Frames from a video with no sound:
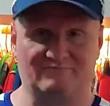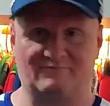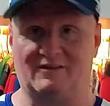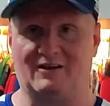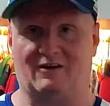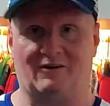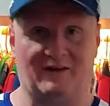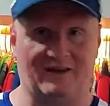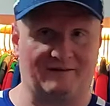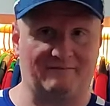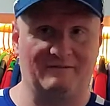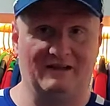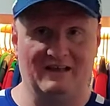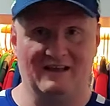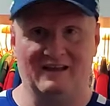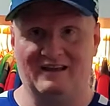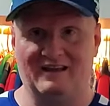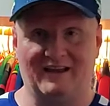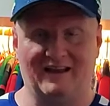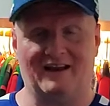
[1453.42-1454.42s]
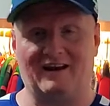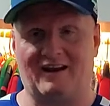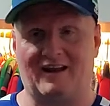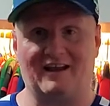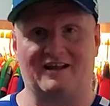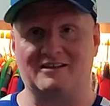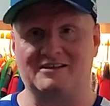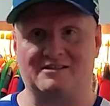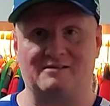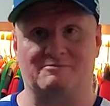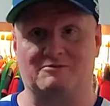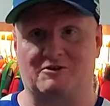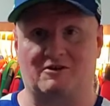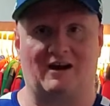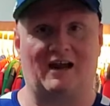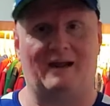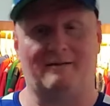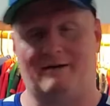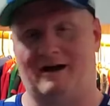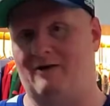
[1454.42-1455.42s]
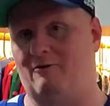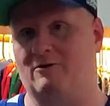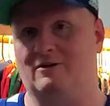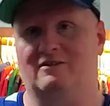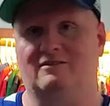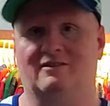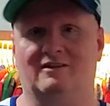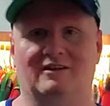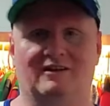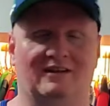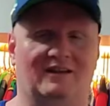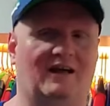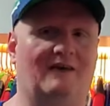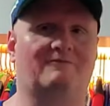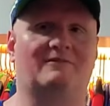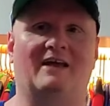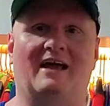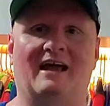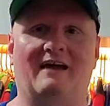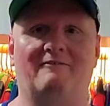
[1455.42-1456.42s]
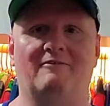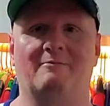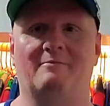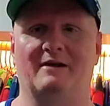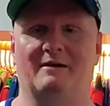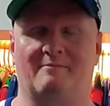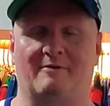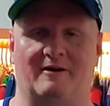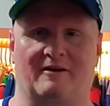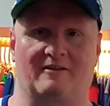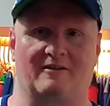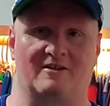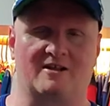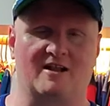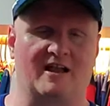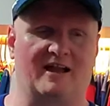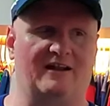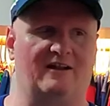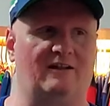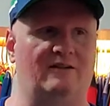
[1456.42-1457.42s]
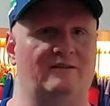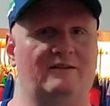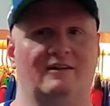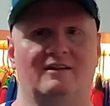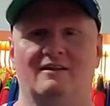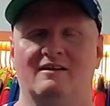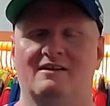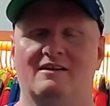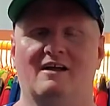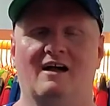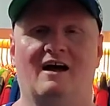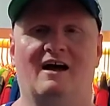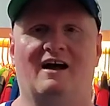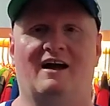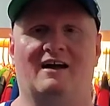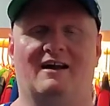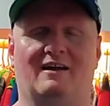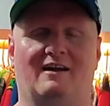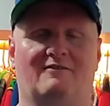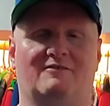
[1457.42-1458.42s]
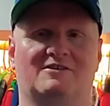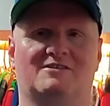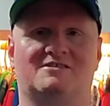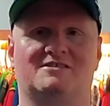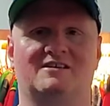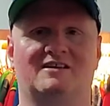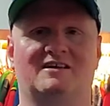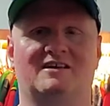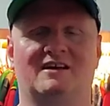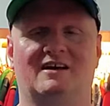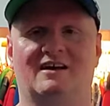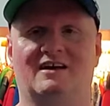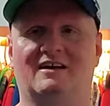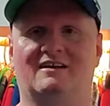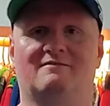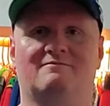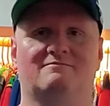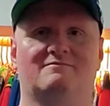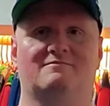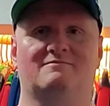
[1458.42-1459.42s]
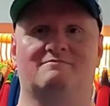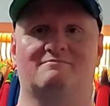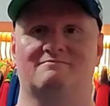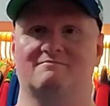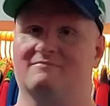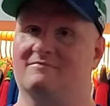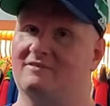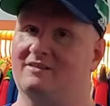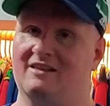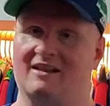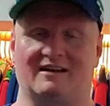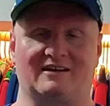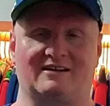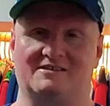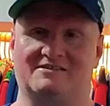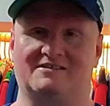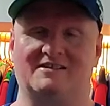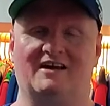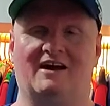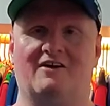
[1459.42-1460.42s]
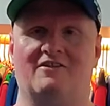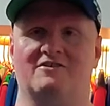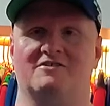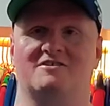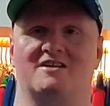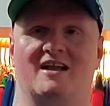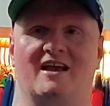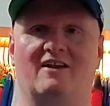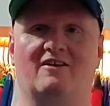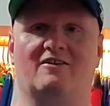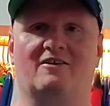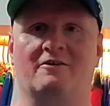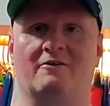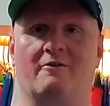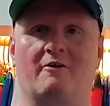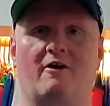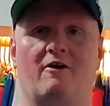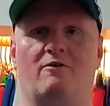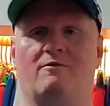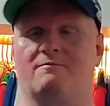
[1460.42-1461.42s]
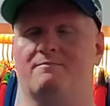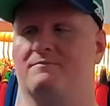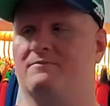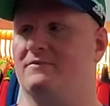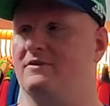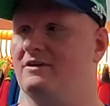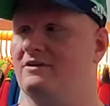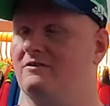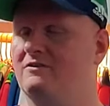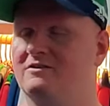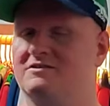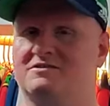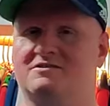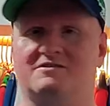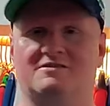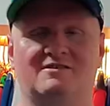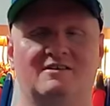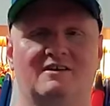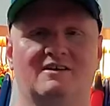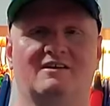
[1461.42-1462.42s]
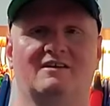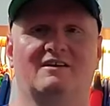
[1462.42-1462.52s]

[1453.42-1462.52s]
you know, hit hit like and subscribe. I would love to have you be a part of the channel. I'd love to see uh, like to see how this channel can grow. You know, it's